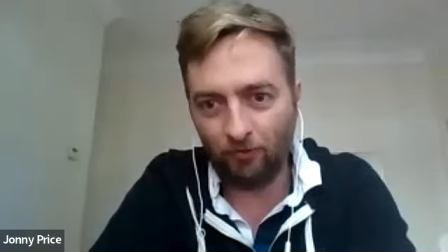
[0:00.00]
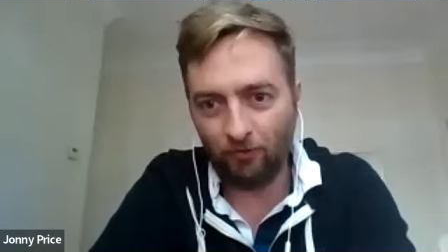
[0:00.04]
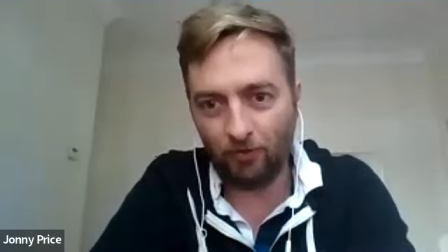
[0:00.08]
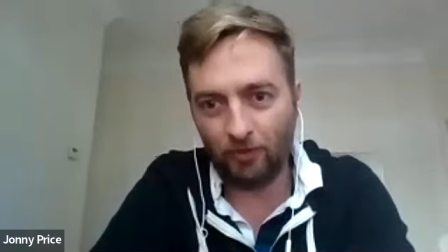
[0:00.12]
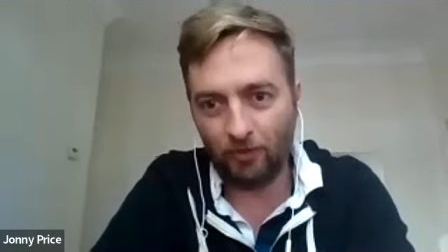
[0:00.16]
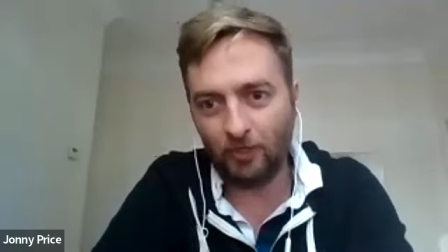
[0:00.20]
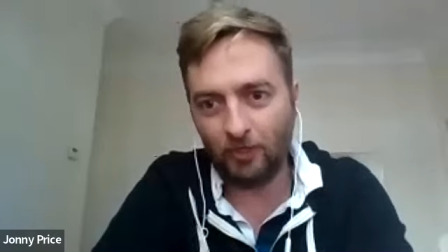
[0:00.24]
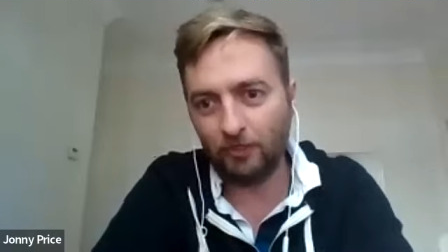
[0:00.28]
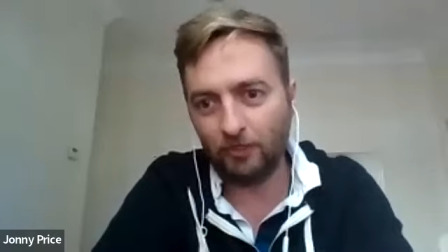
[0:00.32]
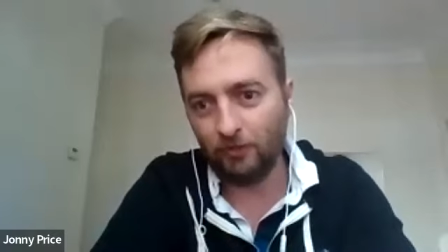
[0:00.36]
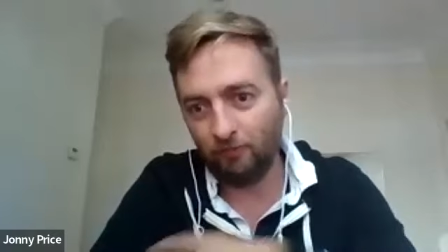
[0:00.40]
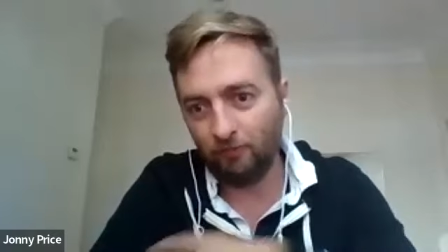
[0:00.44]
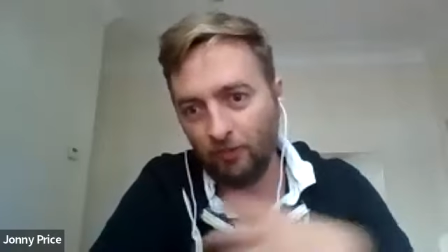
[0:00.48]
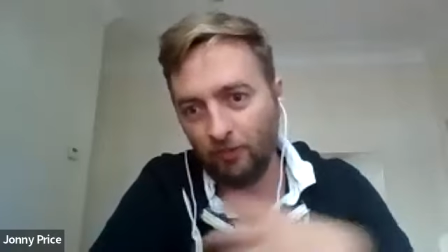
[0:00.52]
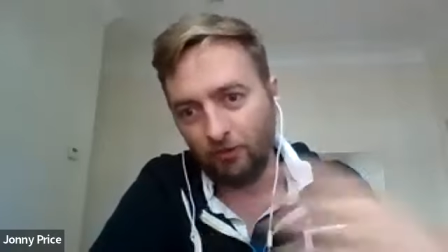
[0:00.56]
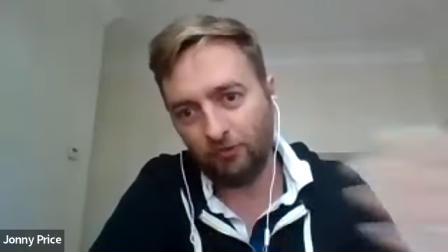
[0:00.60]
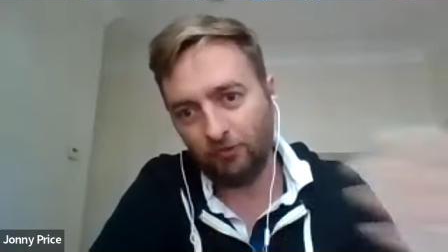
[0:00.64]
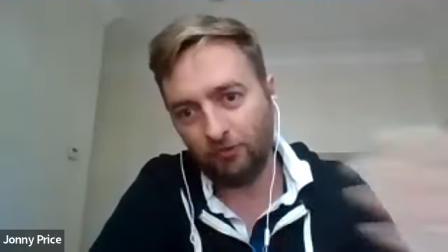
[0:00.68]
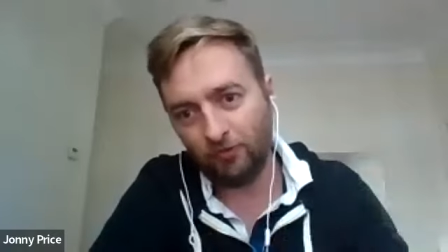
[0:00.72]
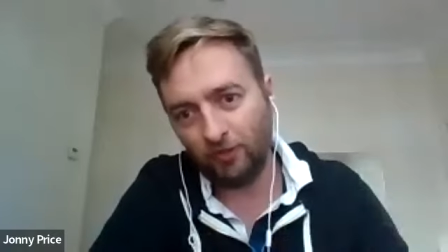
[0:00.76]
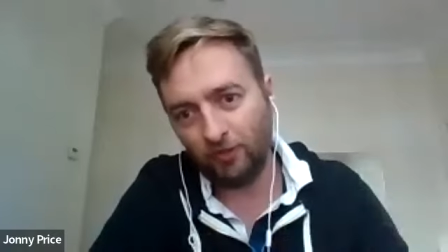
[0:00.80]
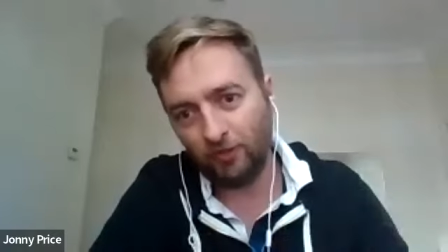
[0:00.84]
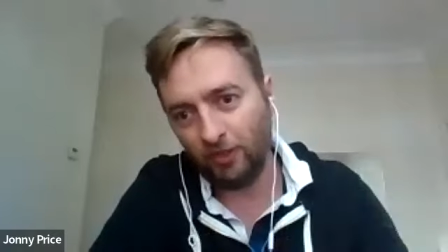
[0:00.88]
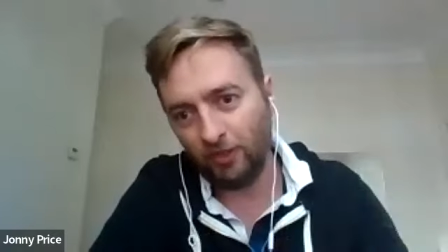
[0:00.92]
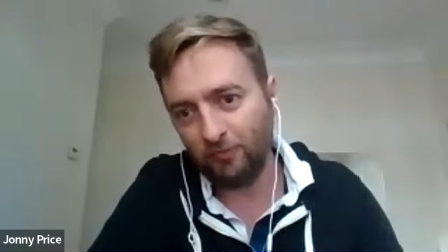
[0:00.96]
So now you can raise
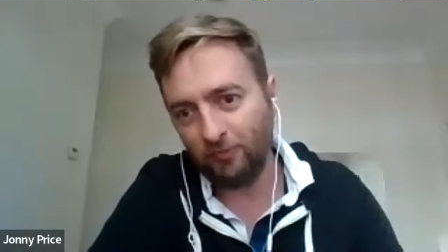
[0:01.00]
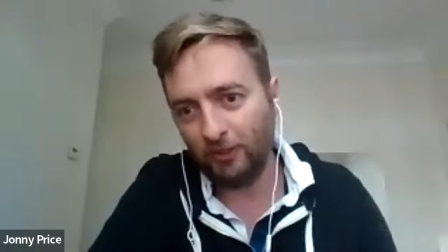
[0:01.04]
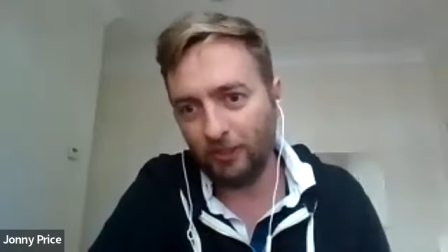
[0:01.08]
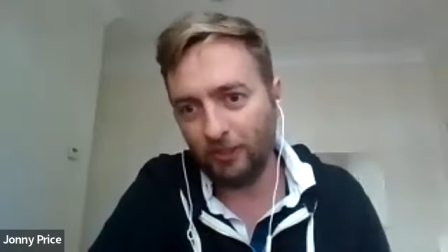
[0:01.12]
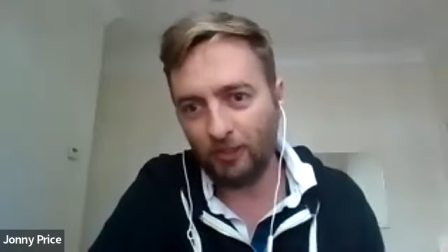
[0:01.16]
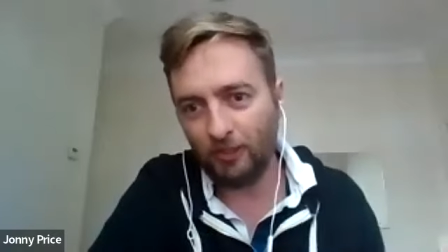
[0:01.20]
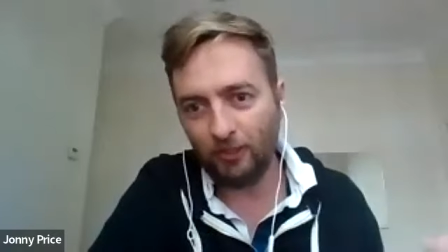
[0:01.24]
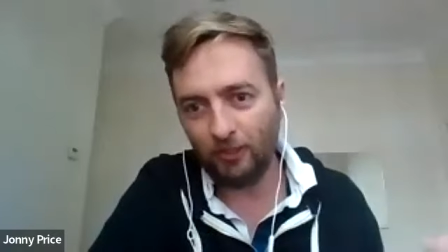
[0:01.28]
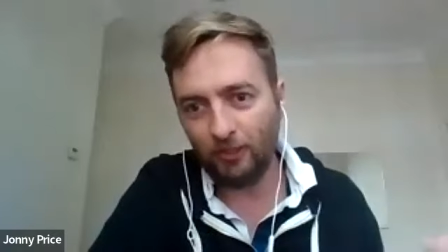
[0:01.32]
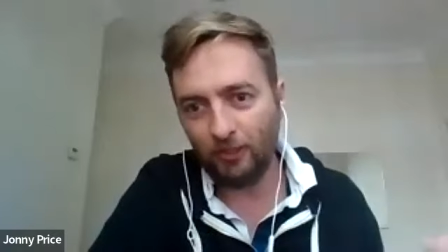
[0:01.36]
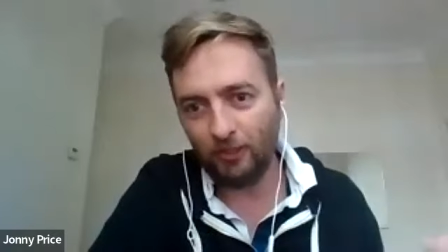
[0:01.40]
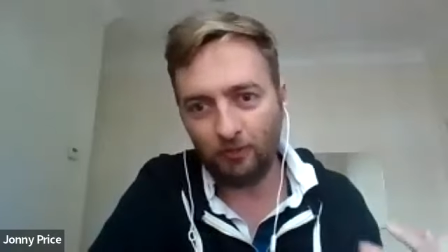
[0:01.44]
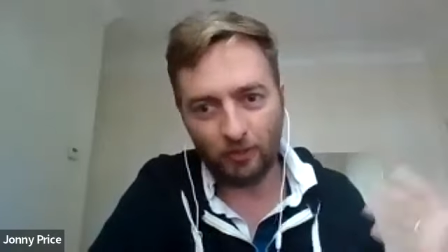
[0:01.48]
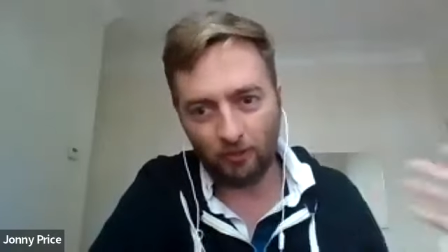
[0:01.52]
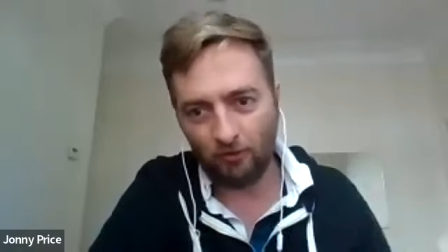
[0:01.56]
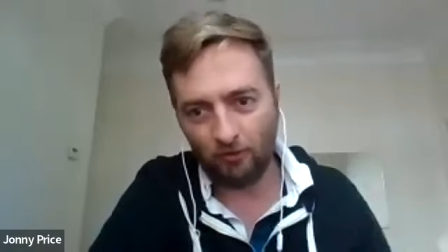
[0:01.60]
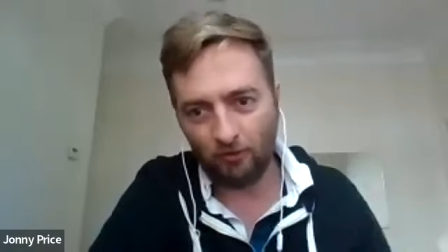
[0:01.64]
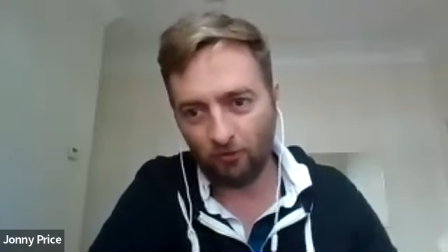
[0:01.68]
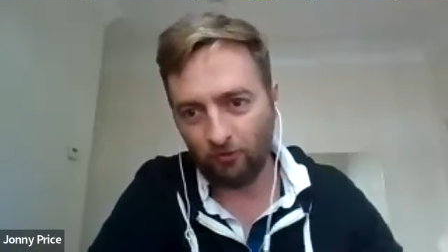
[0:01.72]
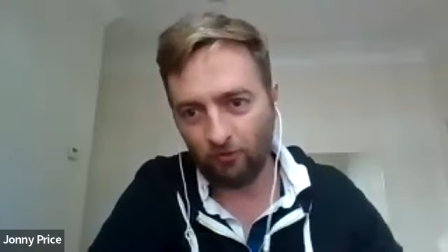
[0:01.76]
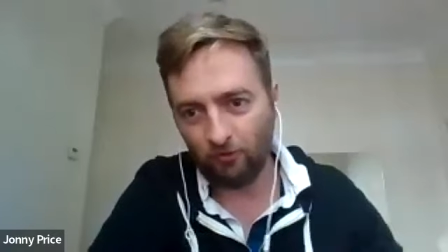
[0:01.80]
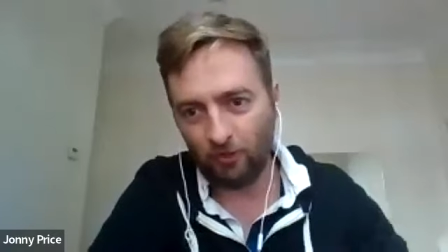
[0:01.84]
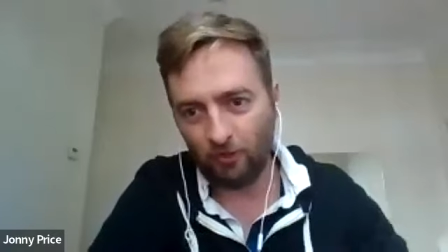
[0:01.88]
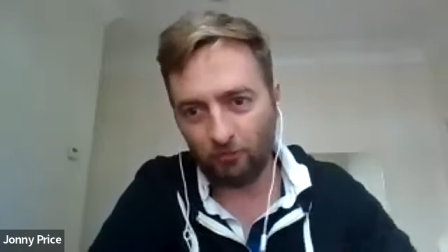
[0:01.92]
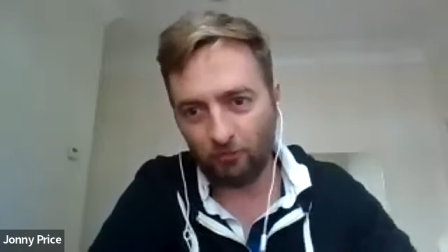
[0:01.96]
5 million, we
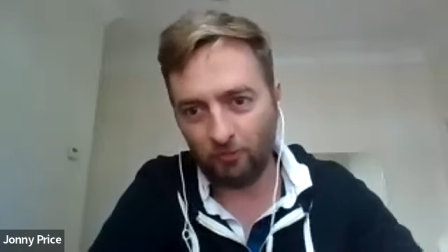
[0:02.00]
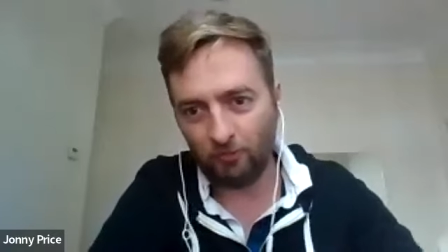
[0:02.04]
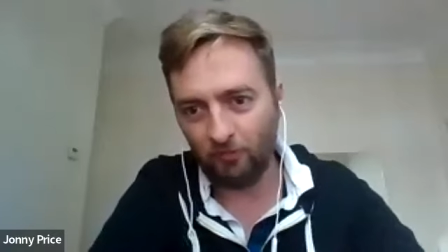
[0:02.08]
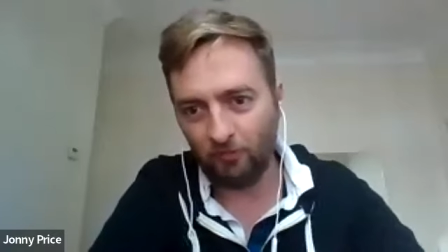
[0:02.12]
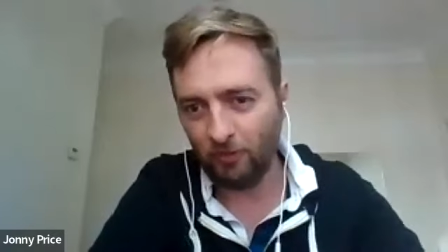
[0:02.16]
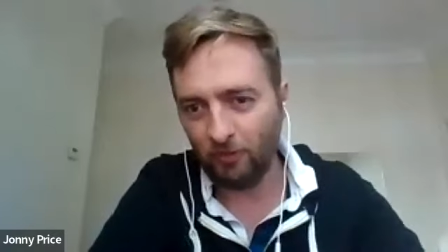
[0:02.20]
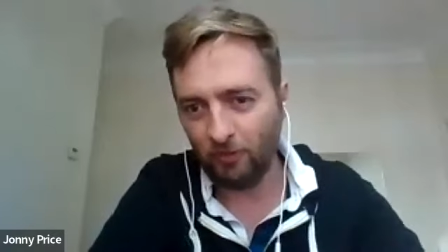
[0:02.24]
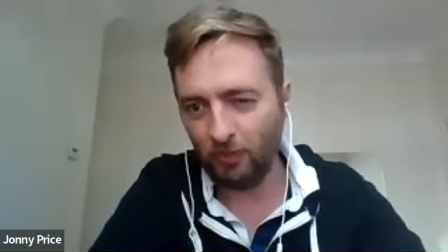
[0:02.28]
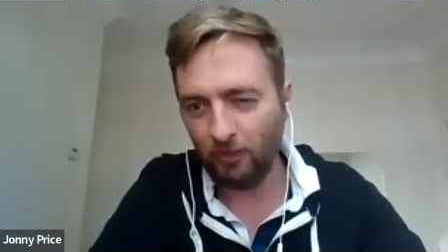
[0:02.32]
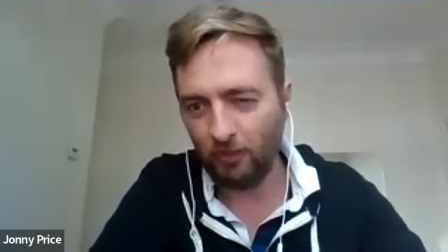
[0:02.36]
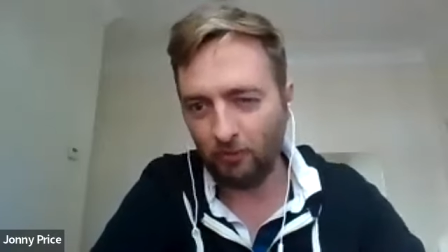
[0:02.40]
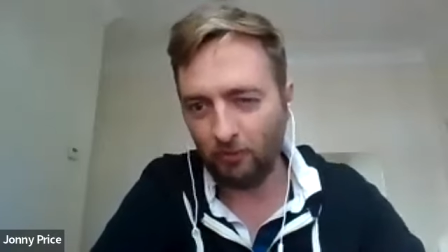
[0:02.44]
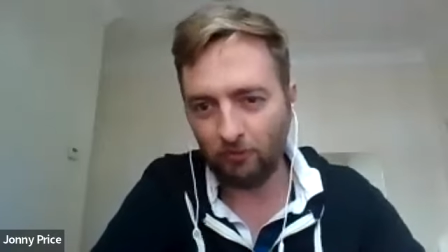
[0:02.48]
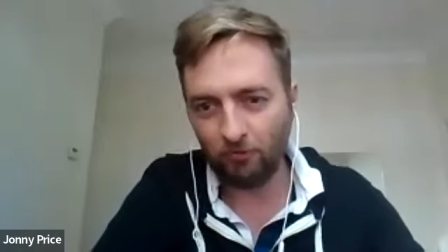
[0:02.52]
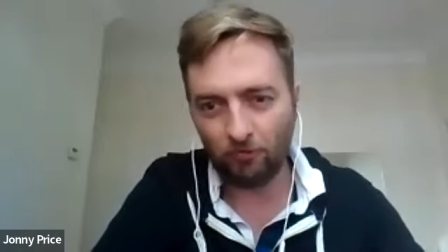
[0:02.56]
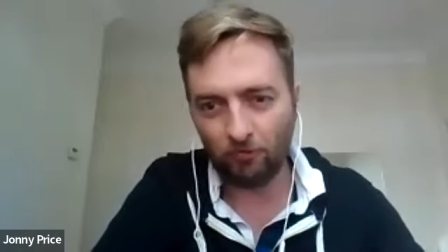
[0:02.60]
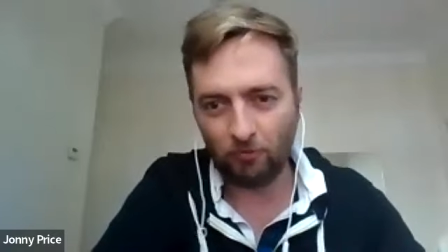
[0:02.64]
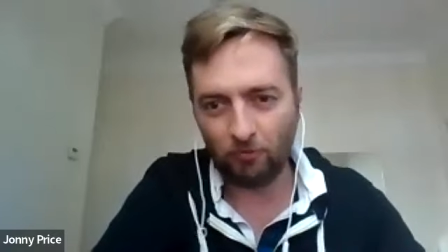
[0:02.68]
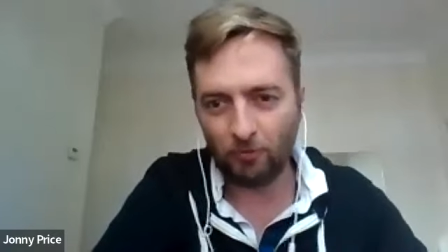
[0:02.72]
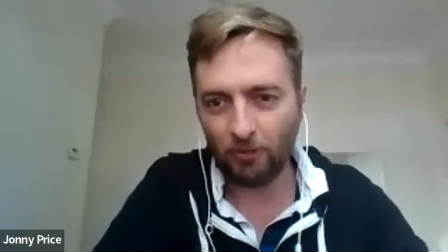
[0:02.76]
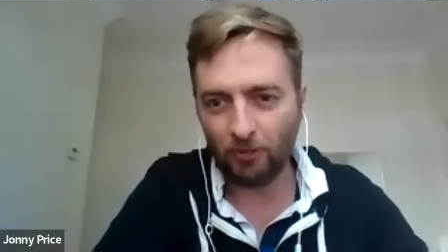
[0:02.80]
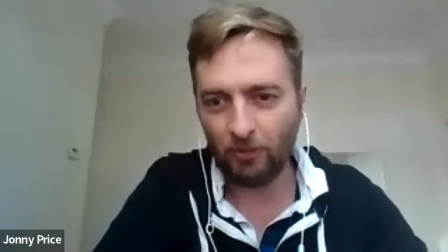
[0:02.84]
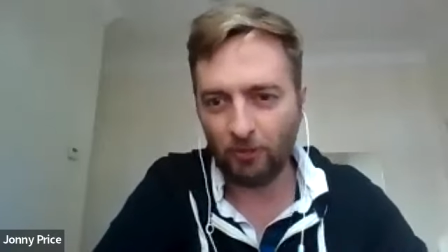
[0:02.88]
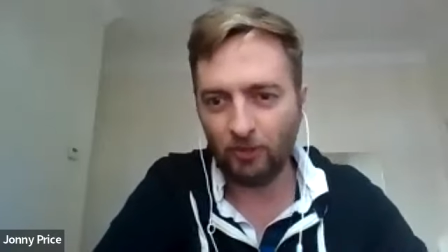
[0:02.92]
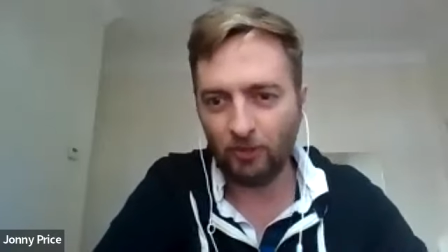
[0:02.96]
can use an SPV, which is
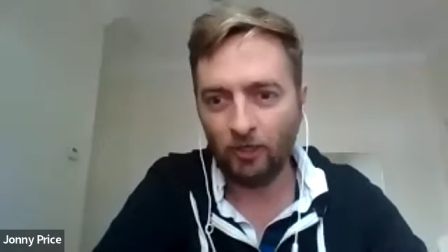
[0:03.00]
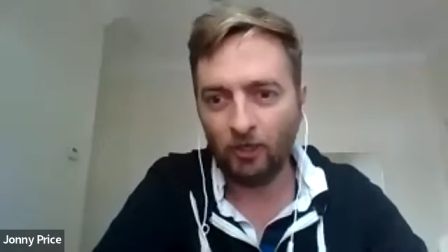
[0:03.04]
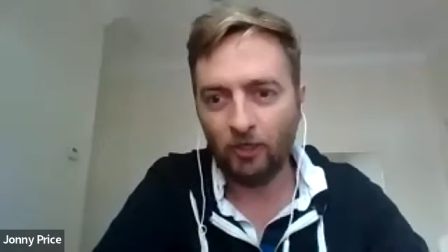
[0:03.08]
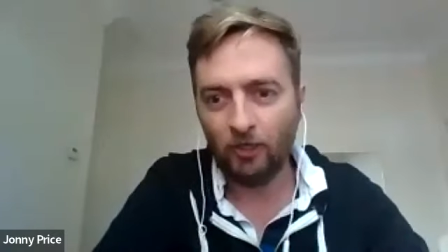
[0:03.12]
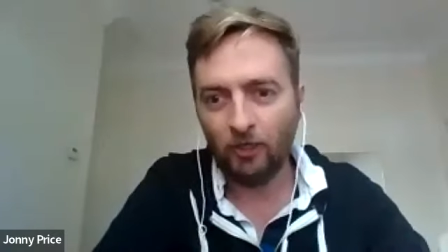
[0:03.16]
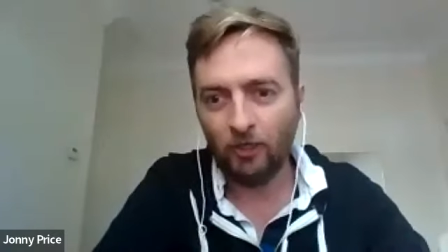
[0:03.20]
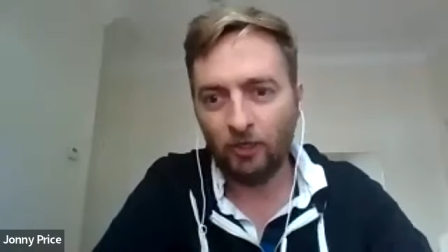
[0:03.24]
a pretty